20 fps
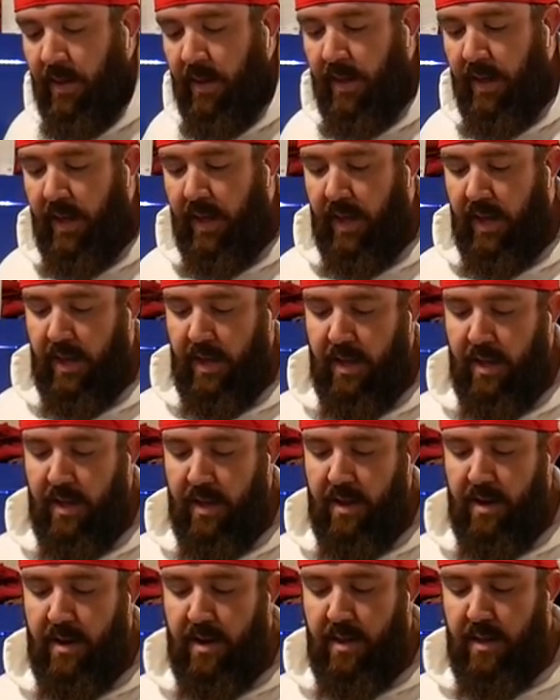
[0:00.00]

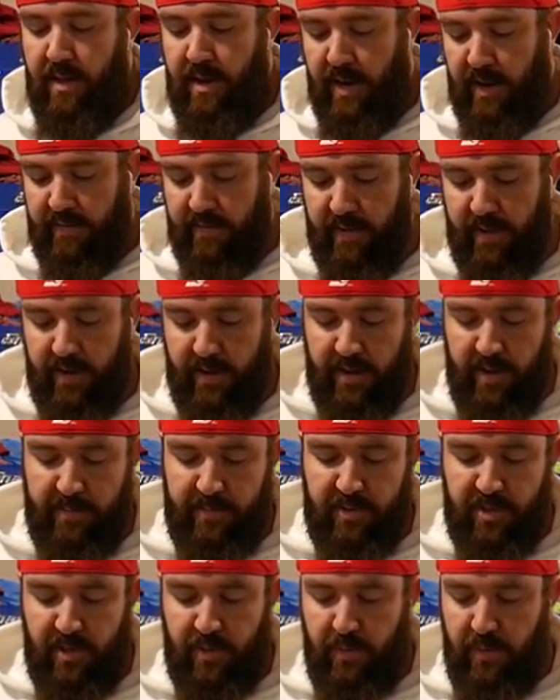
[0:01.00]
And the next thing to come
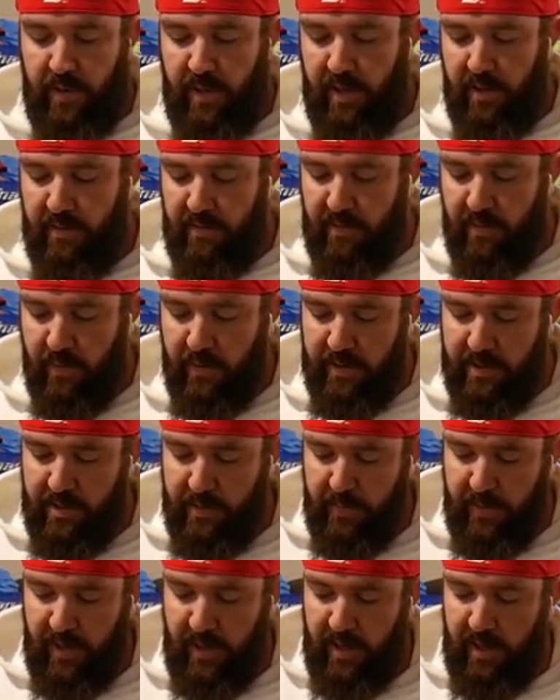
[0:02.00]
to is going to
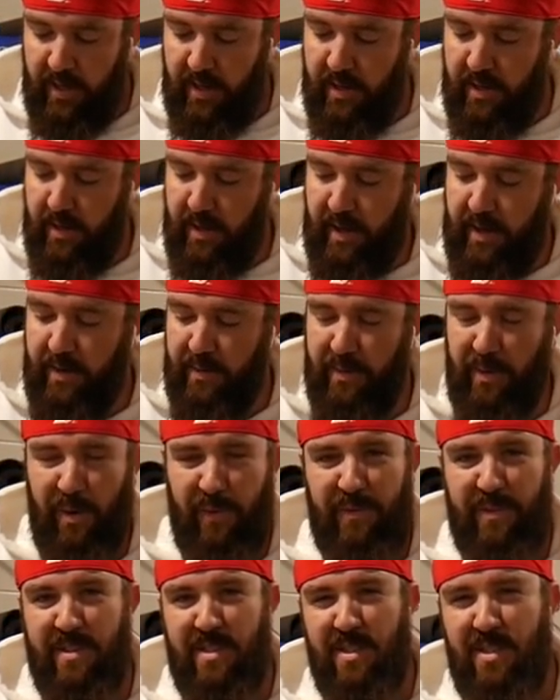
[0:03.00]
be, I don't know
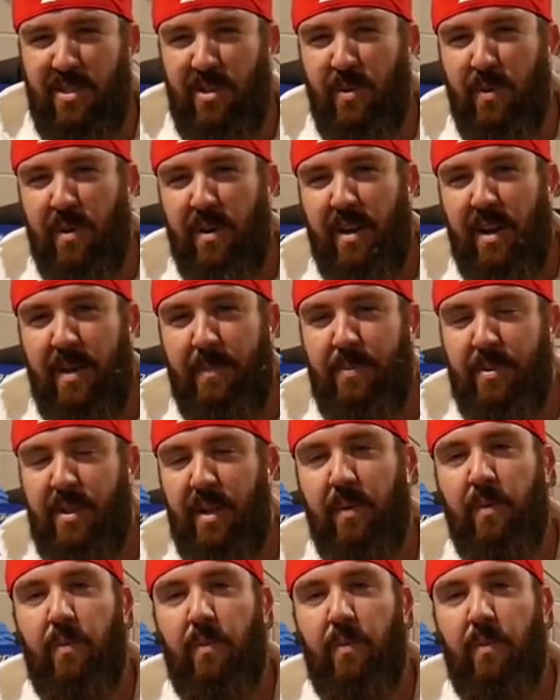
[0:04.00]
if this is new or not, but they